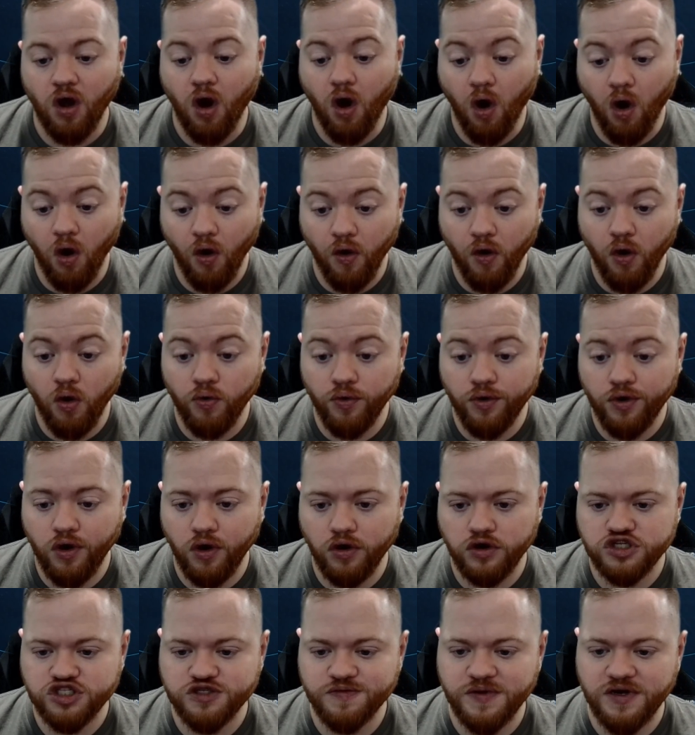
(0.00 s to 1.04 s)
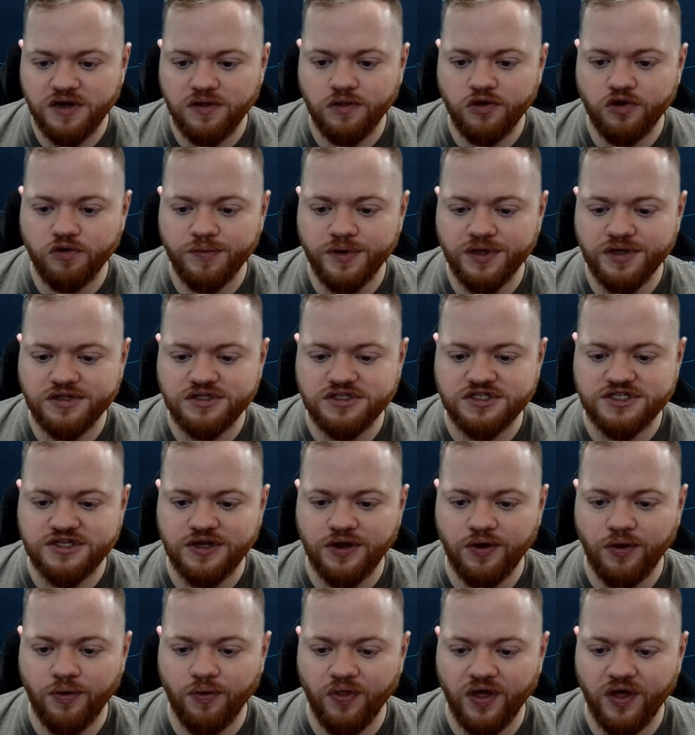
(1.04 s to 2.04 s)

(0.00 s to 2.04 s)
own Guardsmen a little bit, so